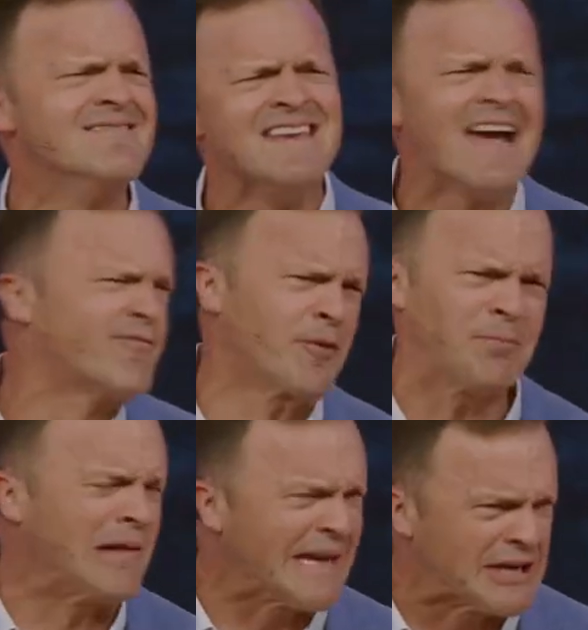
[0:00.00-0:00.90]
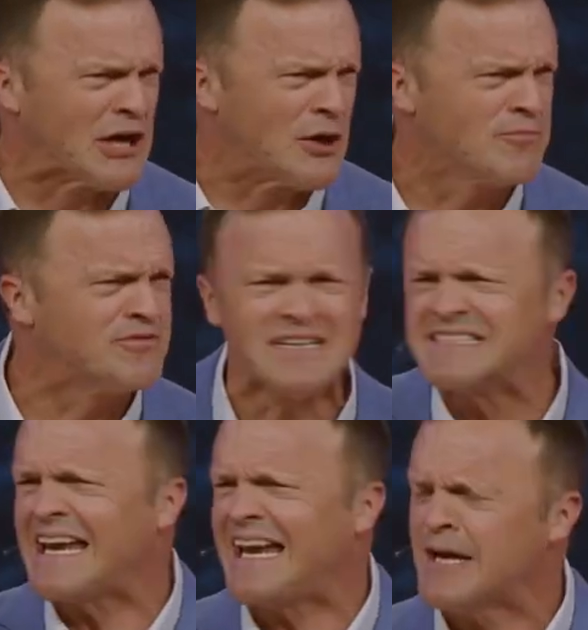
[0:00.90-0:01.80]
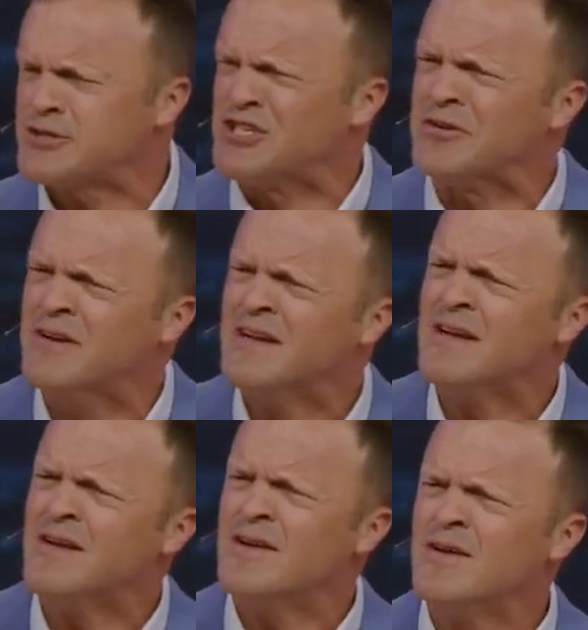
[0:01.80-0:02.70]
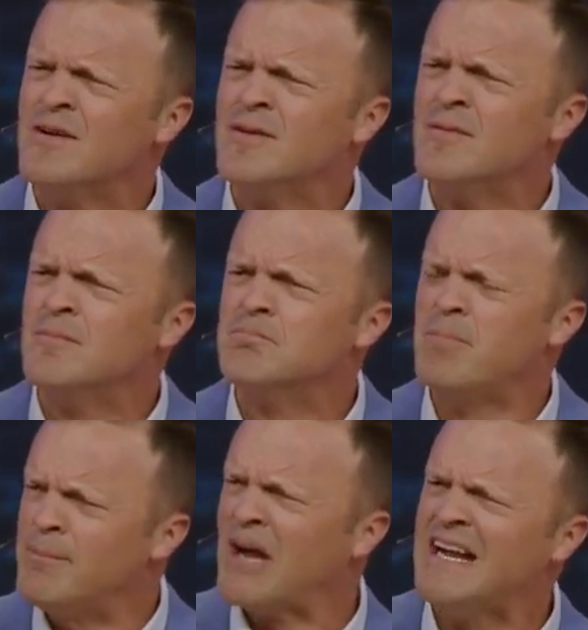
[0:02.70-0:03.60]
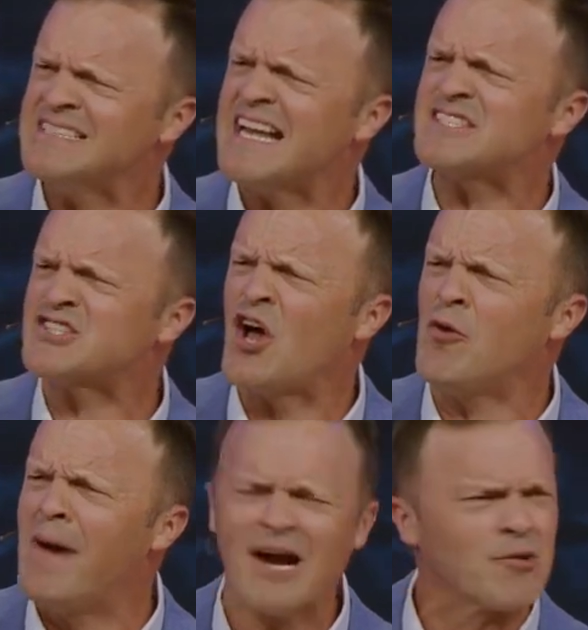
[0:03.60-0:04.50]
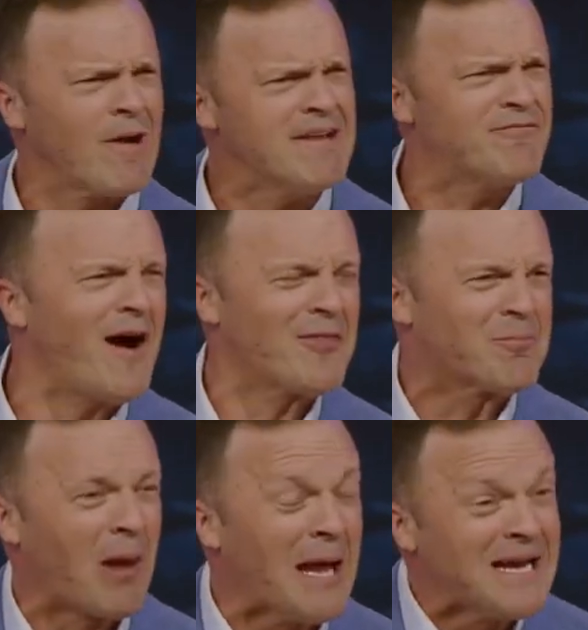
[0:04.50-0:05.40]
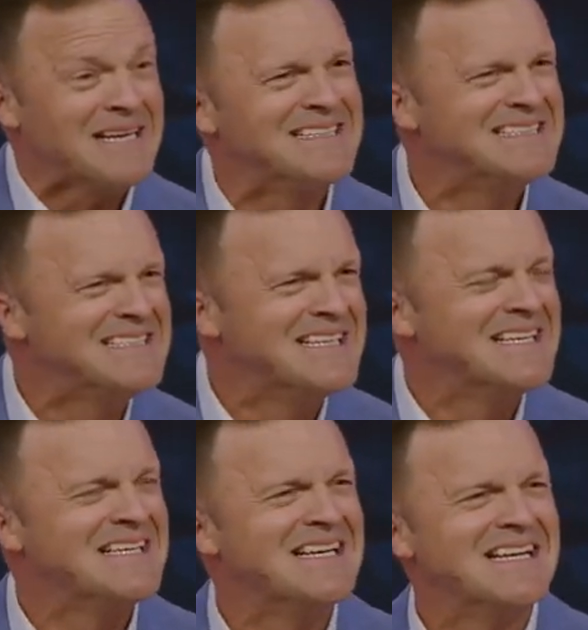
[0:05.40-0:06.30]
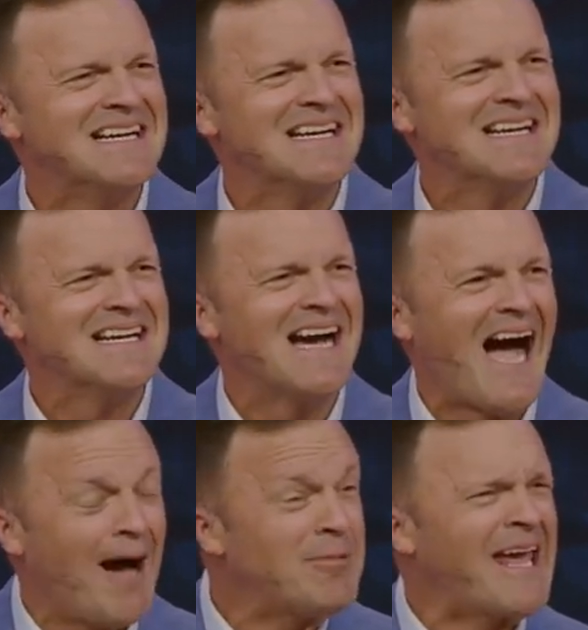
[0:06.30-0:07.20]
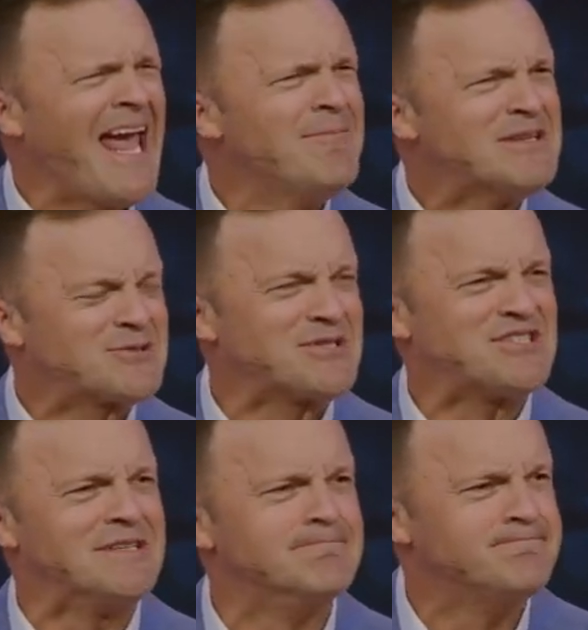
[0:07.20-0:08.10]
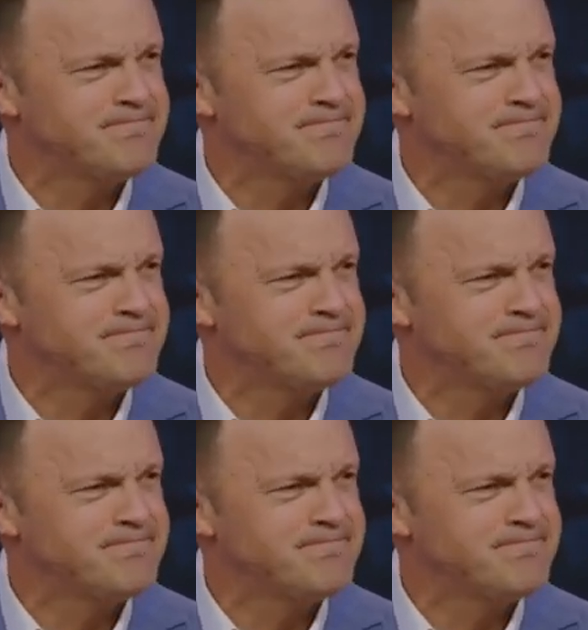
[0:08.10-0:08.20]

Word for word: never played golf, doesn't care to. But because I saw my grandfather playing, I became interested.